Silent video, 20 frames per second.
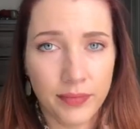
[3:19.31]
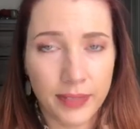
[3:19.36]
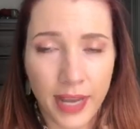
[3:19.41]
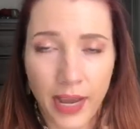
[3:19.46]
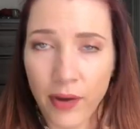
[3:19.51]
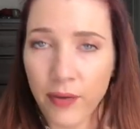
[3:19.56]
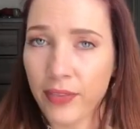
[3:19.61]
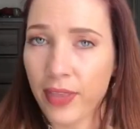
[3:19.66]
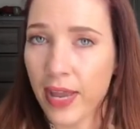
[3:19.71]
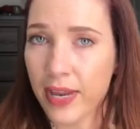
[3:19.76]

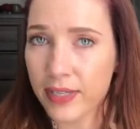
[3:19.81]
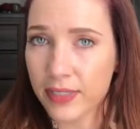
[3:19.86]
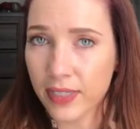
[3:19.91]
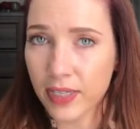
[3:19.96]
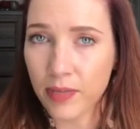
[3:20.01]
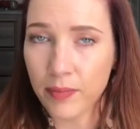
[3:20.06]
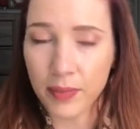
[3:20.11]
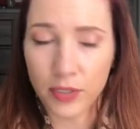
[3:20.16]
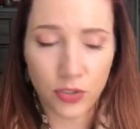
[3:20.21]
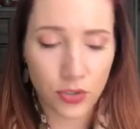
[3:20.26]
Now, that is
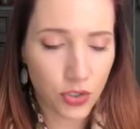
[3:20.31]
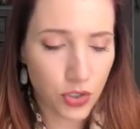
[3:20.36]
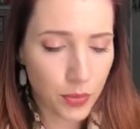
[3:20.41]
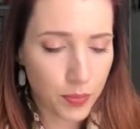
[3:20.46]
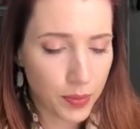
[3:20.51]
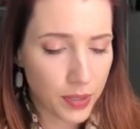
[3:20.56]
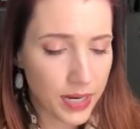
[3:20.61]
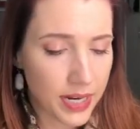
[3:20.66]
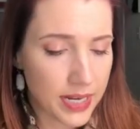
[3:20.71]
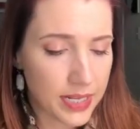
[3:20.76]
going to be
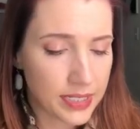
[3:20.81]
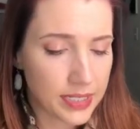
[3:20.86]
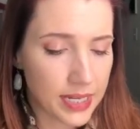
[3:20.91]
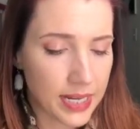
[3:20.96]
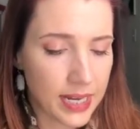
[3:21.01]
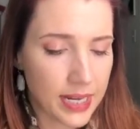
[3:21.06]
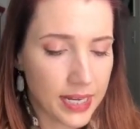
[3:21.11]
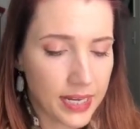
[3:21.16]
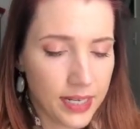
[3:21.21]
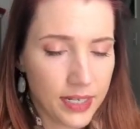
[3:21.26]
super
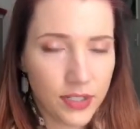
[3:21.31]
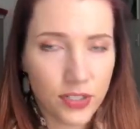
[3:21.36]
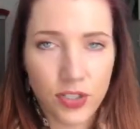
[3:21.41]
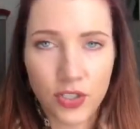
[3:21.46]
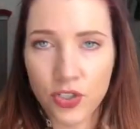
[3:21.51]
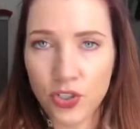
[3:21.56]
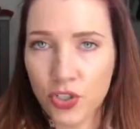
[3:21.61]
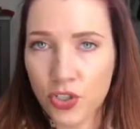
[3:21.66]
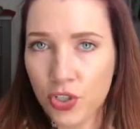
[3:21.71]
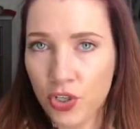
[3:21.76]
easy
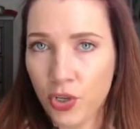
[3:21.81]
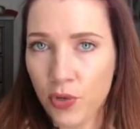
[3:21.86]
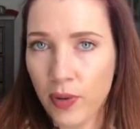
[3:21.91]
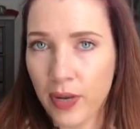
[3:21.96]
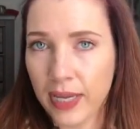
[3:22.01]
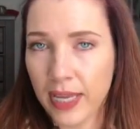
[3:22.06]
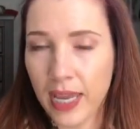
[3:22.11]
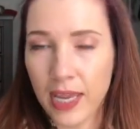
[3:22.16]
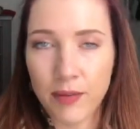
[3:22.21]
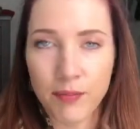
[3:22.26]
to do,
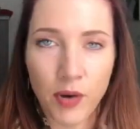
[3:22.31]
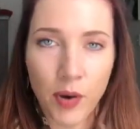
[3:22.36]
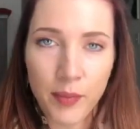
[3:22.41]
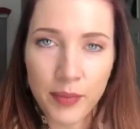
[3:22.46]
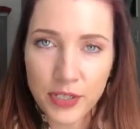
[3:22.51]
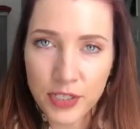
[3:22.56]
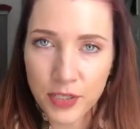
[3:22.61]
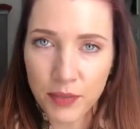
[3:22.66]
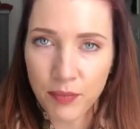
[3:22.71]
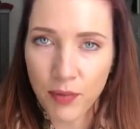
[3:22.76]
again,
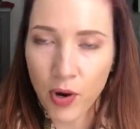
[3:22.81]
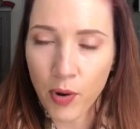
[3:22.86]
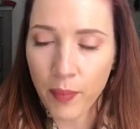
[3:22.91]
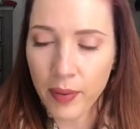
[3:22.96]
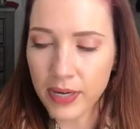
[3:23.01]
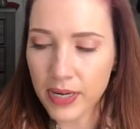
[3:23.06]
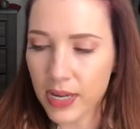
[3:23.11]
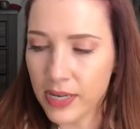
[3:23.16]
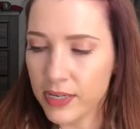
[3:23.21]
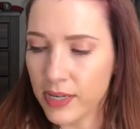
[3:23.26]
moment to
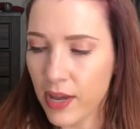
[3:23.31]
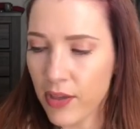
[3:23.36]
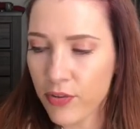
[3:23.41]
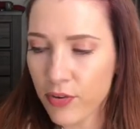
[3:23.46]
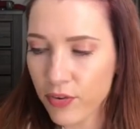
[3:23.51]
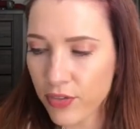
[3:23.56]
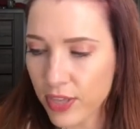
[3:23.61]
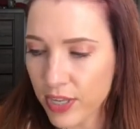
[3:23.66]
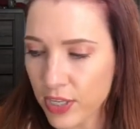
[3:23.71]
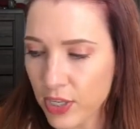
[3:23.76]
moment.
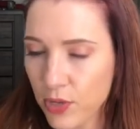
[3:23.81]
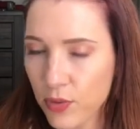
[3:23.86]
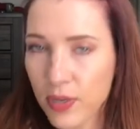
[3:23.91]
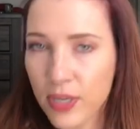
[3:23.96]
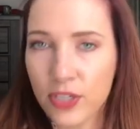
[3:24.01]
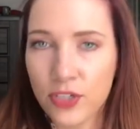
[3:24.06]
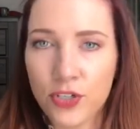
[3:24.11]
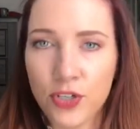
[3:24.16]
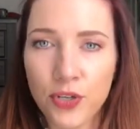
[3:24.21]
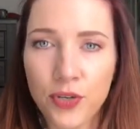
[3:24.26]
Another thing you
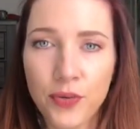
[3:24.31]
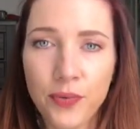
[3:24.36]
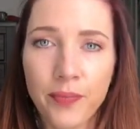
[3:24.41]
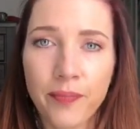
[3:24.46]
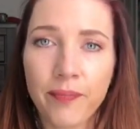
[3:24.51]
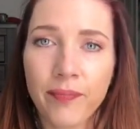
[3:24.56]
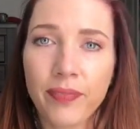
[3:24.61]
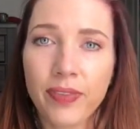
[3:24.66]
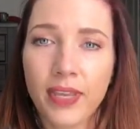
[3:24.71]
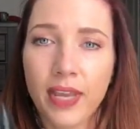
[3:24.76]
can do,
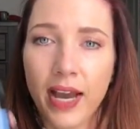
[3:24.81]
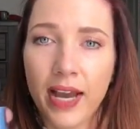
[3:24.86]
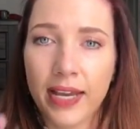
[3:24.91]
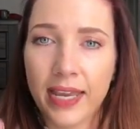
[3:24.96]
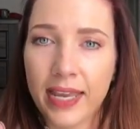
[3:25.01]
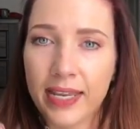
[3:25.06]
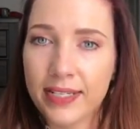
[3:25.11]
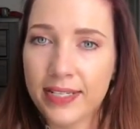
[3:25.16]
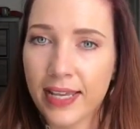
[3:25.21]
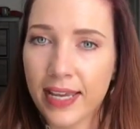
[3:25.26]

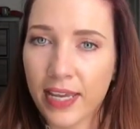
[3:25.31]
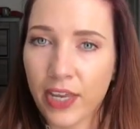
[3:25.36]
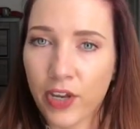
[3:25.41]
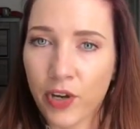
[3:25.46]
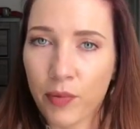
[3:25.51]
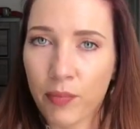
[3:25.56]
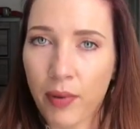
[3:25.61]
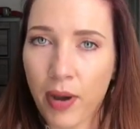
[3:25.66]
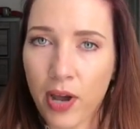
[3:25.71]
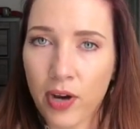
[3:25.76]
again, taking
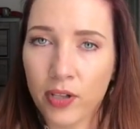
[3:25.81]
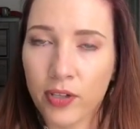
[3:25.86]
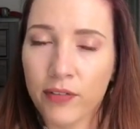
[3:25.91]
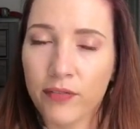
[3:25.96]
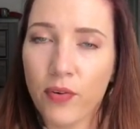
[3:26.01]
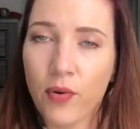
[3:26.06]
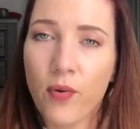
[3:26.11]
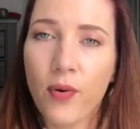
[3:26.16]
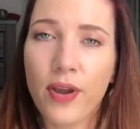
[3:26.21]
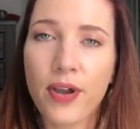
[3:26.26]
your bottle
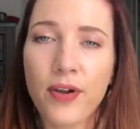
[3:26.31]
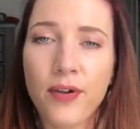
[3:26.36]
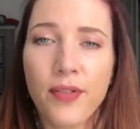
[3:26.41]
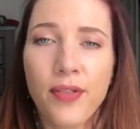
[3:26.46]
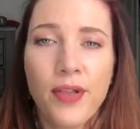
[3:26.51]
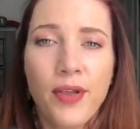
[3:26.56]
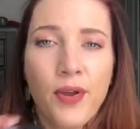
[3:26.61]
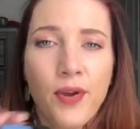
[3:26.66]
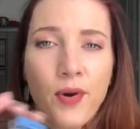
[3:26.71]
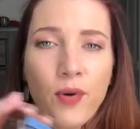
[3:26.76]
of
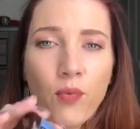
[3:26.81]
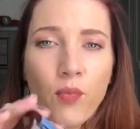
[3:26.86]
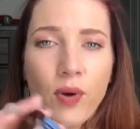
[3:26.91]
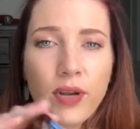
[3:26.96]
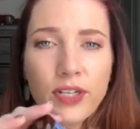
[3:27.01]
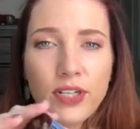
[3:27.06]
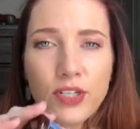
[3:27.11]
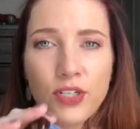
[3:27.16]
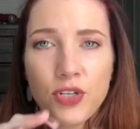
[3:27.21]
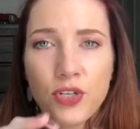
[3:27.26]
oil,
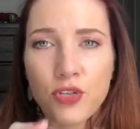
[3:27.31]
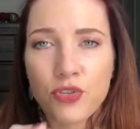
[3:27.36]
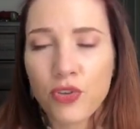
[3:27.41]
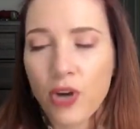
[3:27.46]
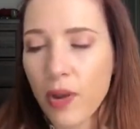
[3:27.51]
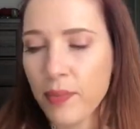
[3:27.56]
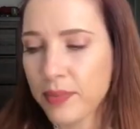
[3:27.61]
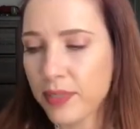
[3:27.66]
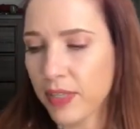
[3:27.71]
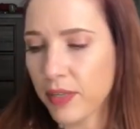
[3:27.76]
1 to 2
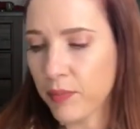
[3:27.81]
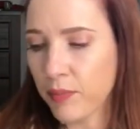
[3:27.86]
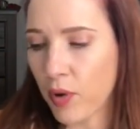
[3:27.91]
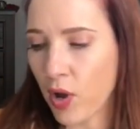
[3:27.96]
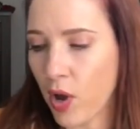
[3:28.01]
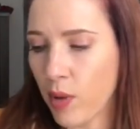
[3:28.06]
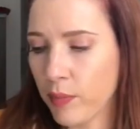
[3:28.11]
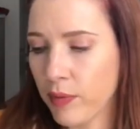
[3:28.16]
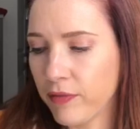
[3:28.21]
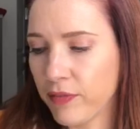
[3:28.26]
drops in the
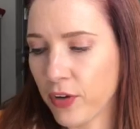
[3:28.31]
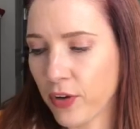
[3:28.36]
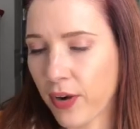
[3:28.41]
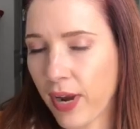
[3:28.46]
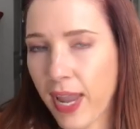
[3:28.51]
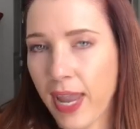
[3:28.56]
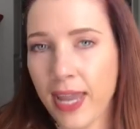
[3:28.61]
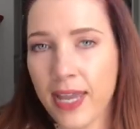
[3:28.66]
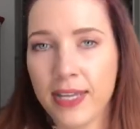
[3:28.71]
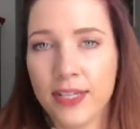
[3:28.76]
palm of your
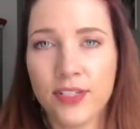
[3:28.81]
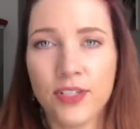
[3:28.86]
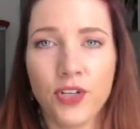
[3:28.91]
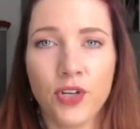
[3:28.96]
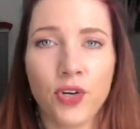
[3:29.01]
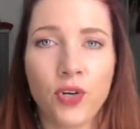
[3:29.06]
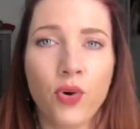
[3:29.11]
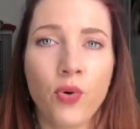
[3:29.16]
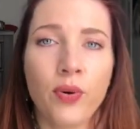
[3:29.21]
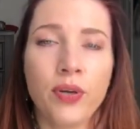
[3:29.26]
hand,
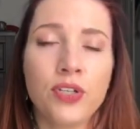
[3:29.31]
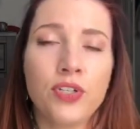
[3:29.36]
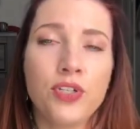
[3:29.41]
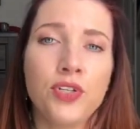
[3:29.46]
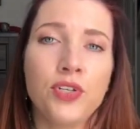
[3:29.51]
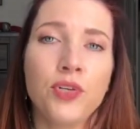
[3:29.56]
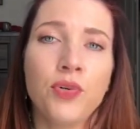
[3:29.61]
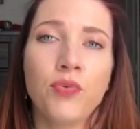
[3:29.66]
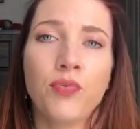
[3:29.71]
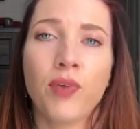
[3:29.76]
you're going
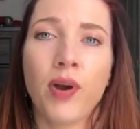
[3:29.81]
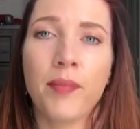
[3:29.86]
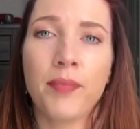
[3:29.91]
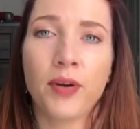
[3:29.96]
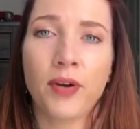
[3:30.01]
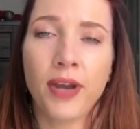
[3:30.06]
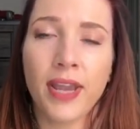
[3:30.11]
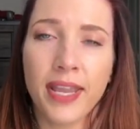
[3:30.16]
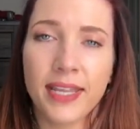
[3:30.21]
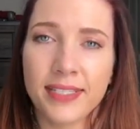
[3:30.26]
to rub
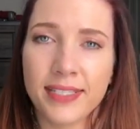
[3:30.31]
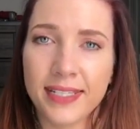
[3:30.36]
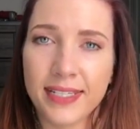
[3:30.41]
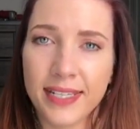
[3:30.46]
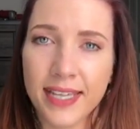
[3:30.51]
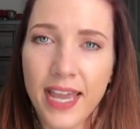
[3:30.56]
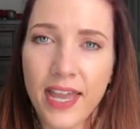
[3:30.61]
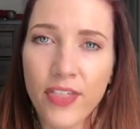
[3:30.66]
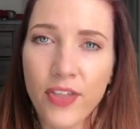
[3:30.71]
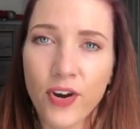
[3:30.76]
your hands
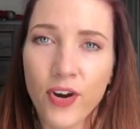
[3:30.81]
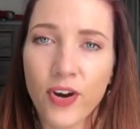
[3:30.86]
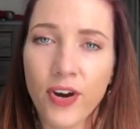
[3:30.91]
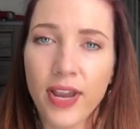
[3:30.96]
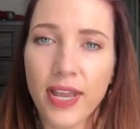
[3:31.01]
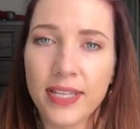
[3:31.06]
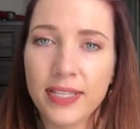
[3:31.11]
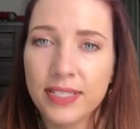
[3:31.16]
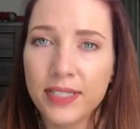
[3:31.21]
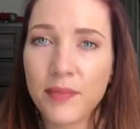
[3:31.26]
together
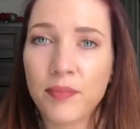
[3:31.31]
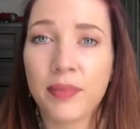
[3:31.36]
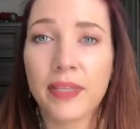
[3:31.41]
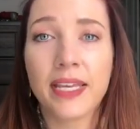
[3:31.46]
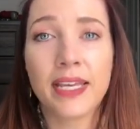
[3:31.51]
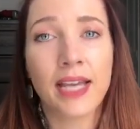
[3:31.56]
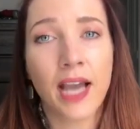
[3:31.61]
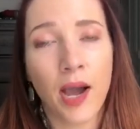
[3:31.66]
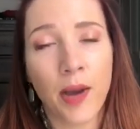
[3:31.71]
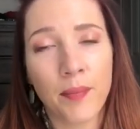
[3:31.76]
and
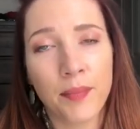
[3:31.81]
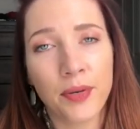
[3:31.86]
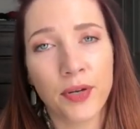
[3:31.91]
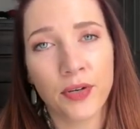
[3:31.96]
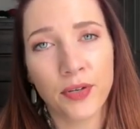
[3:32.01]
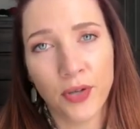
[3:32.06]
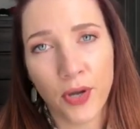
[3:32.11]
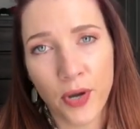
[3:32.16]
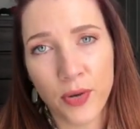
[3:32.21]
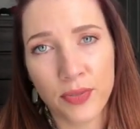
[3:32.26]
simply cup
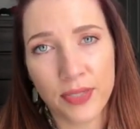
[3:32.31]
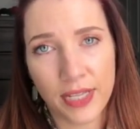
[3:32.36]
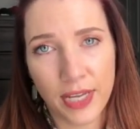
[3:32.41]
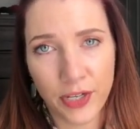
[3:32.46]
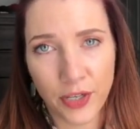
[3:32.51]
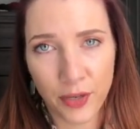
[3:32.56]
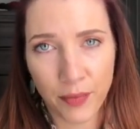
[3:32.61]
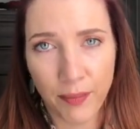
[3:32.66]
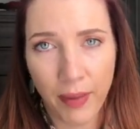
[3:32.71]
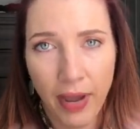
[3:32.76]
your nose
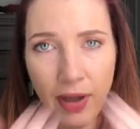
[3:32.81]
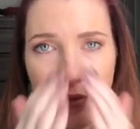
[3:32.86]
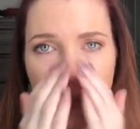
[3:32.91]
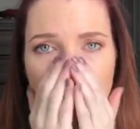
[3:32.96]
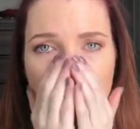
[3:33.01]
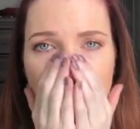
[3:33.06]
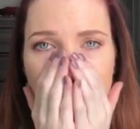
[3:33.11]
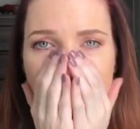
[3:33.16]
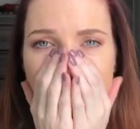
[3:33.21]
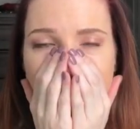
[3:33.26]
and your mouth.